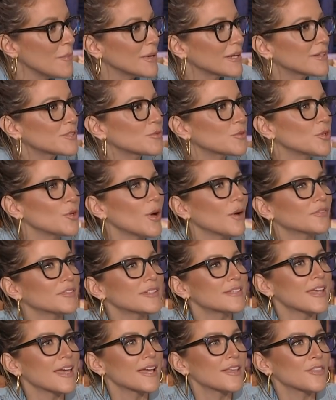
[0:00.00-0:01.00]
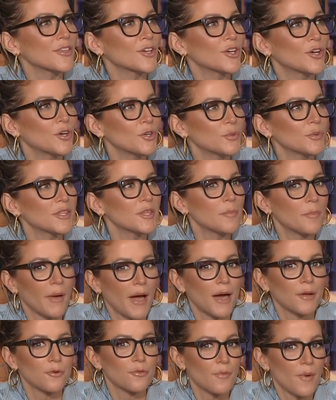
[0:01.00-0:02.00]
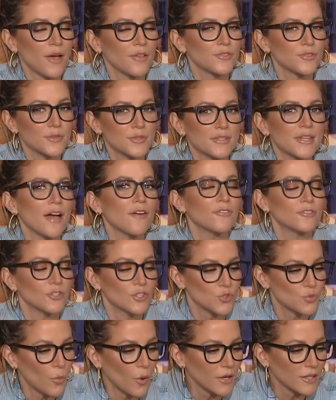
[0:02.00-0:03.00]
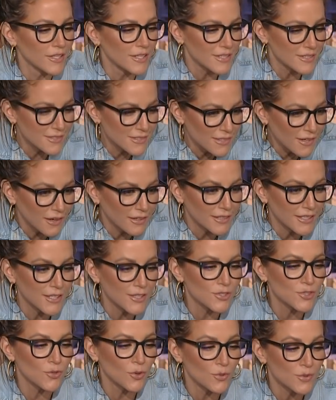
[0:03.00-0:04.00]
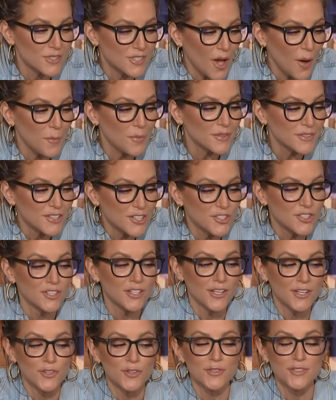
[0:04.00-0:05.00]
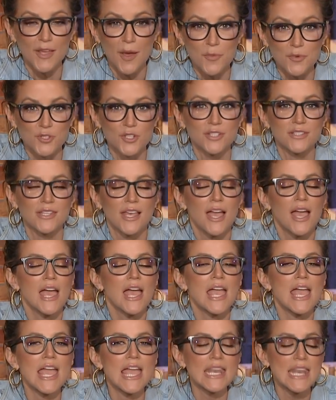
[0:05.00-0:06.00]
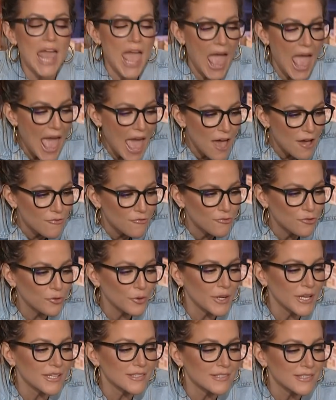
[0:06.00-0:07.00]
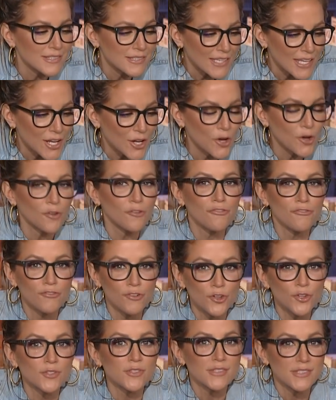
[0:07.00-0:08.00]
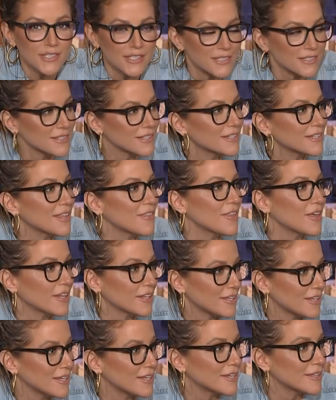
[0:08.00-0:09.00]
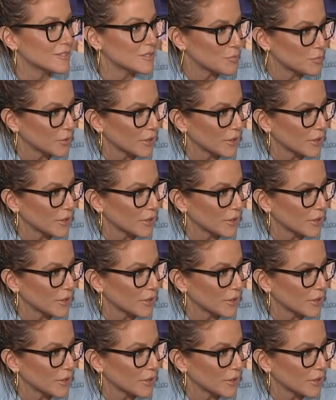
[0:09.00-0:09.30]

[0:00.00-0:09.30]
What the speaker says: because you have to take the good with the bad with Matthew Stafford. It's what he has done. He's thrown double-digit interceptions in every single full season that he has